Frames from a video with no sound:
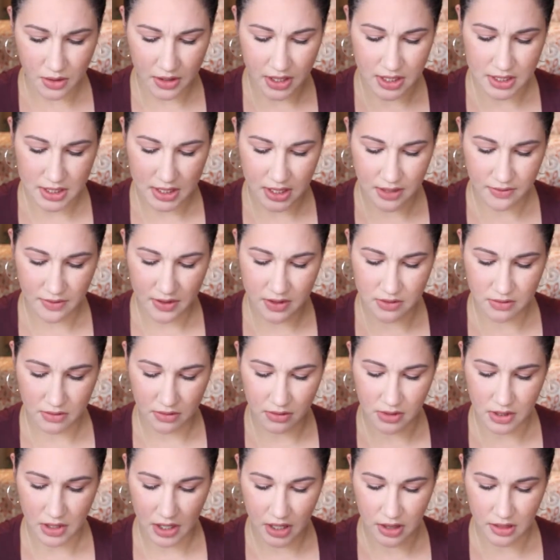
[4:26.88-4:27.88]
this stuff is
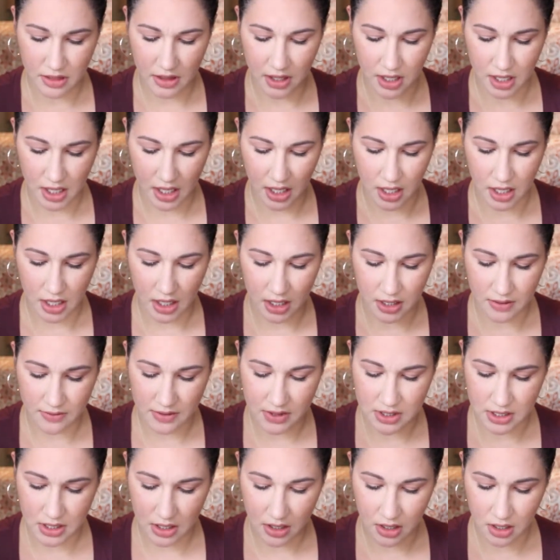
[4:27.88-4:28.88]
really thick and it
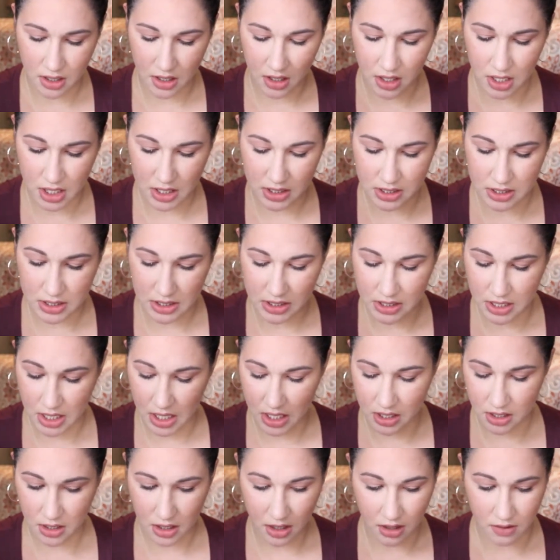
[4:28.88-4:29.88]
gives
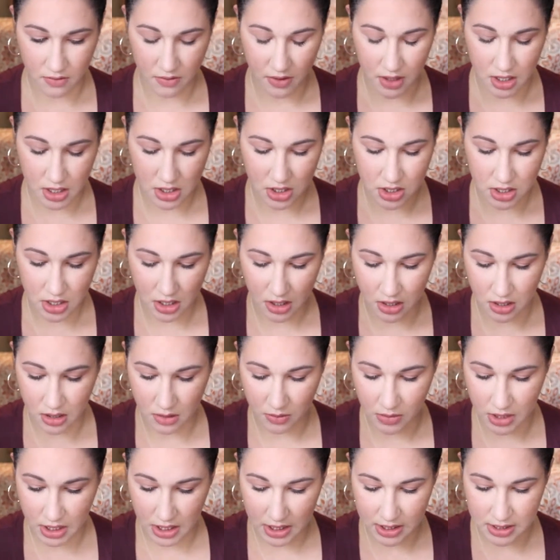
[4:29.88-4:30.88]
insane coverage.
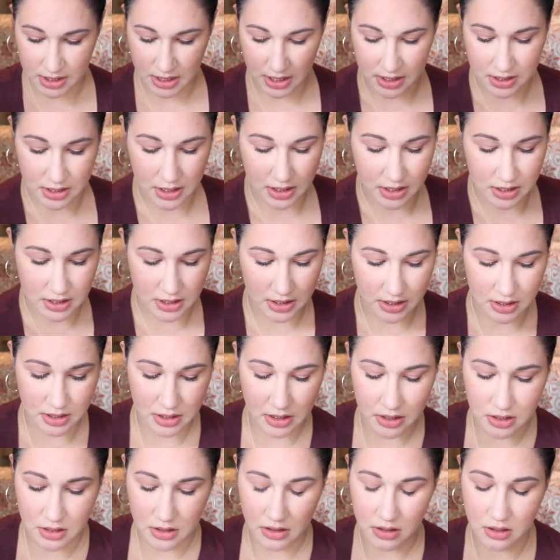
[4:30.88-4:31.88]
Like it says,
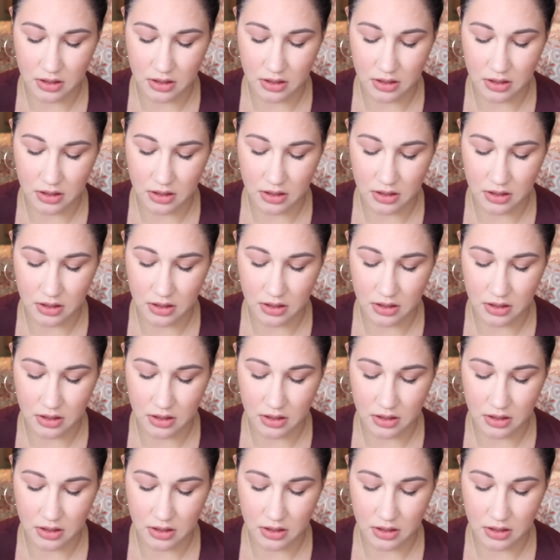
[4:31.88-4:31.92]
it's